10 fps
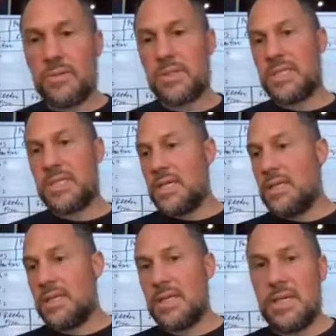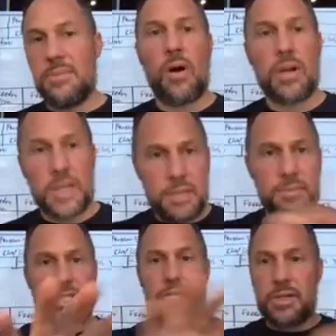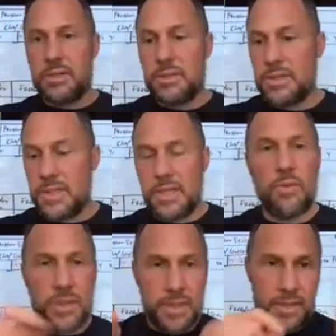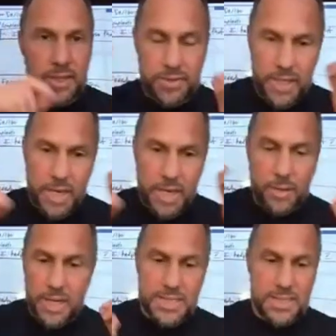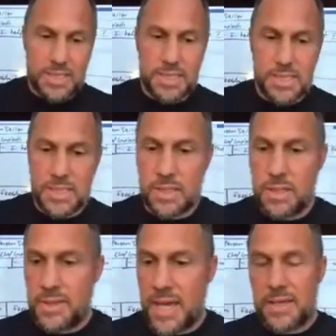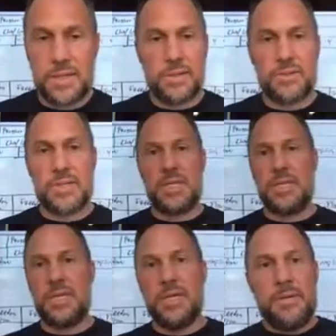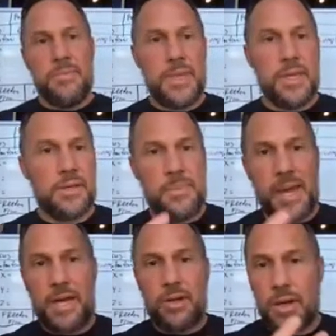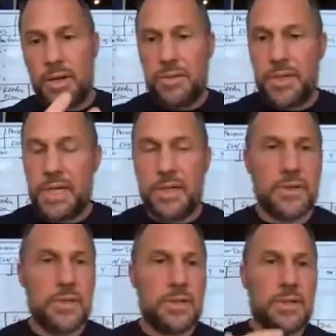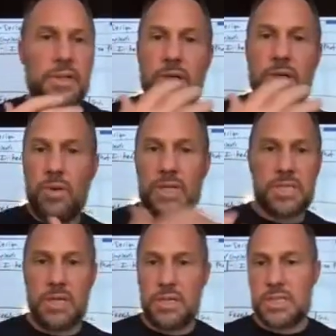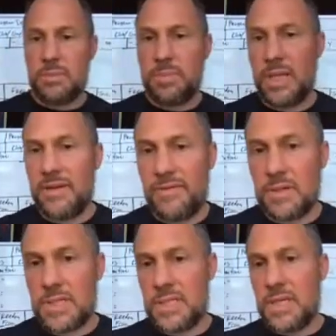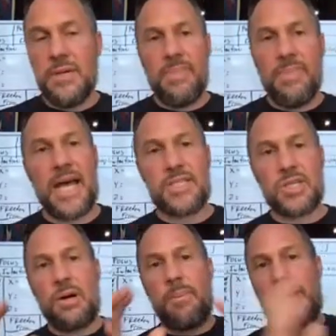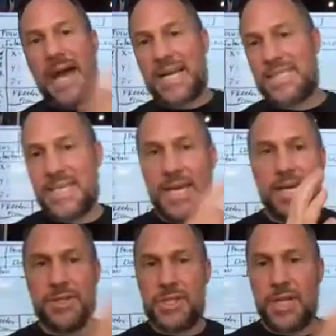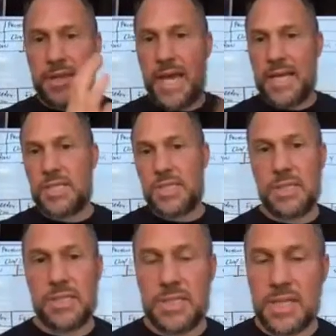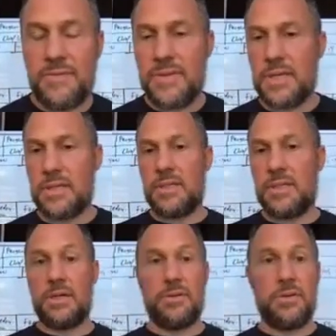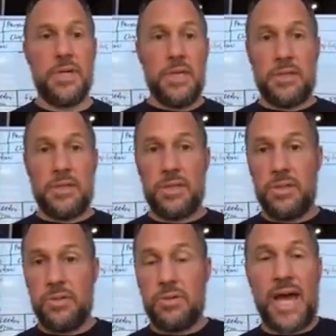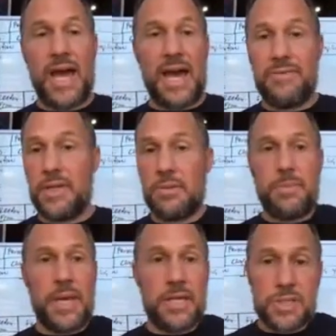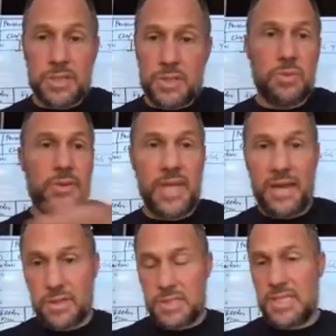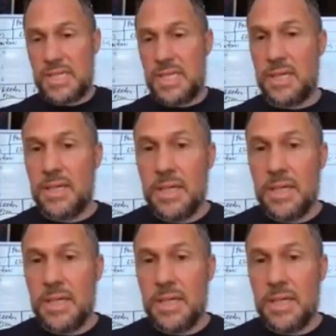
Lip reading: see the marketing material, what their thought processes is on that. You don't see, the band arguing over, what songs to play first. That's all backstage. And that's the stuff that, that you have that your patients will never see.